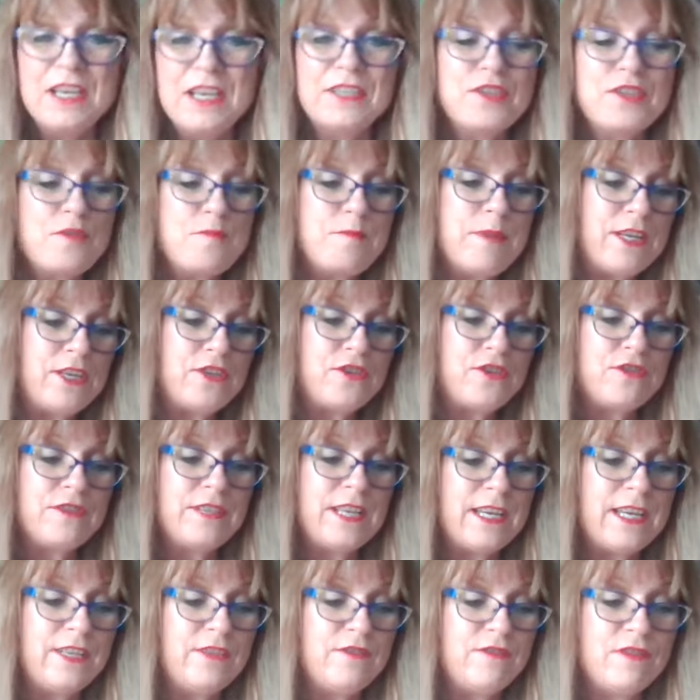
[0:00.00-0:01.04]
So make sure
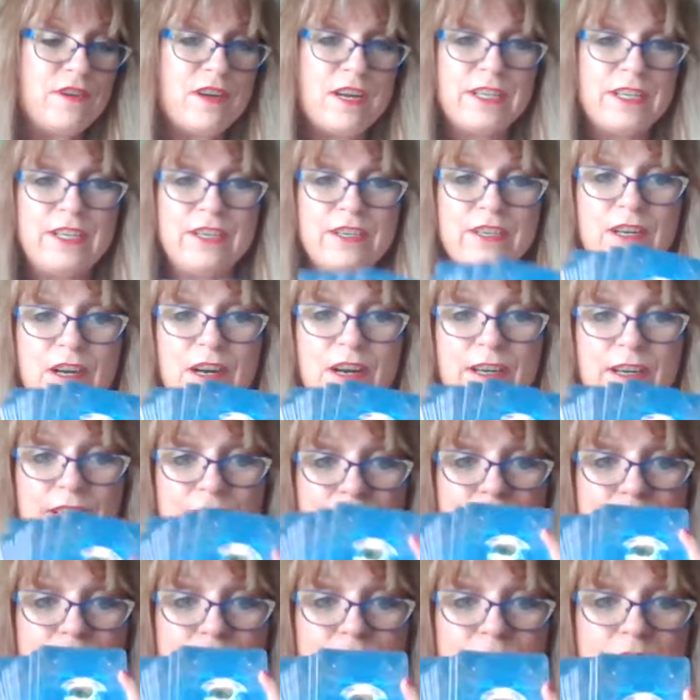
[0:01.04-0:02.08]
that you knock your
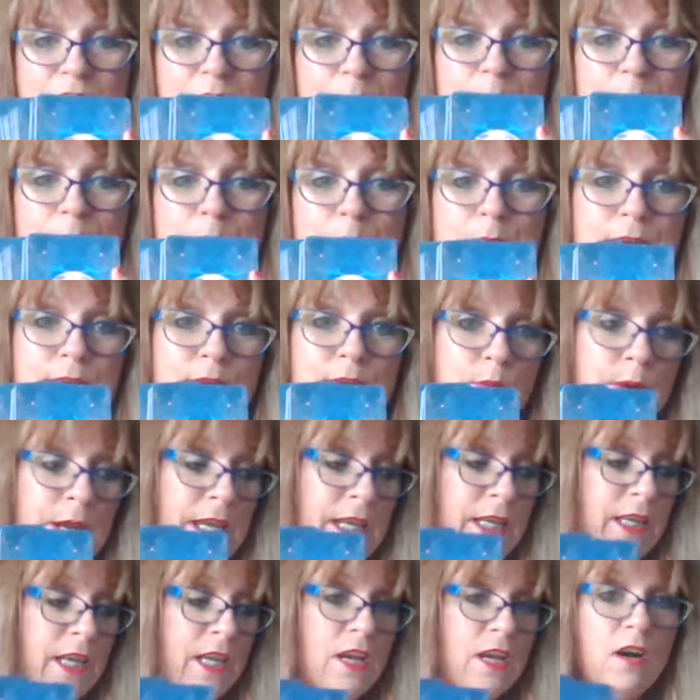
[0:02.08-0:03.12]
cards three times, by the
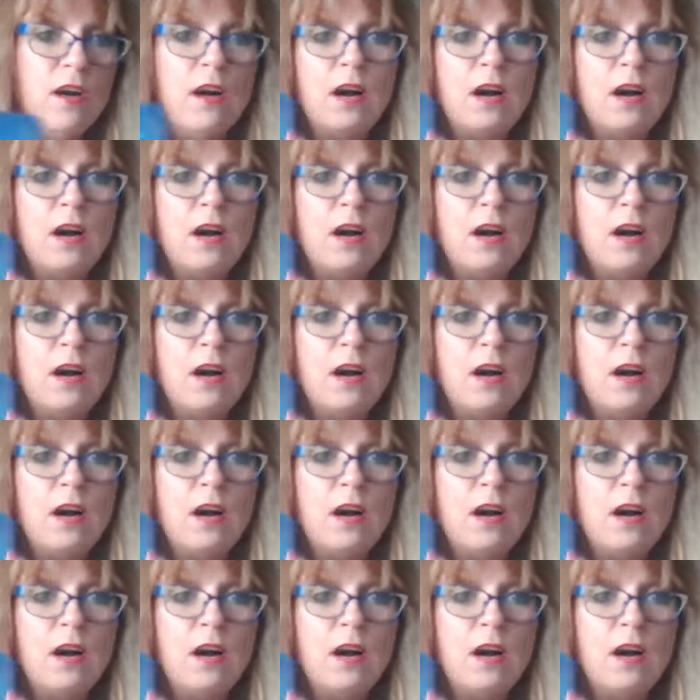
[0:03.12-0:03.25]
way,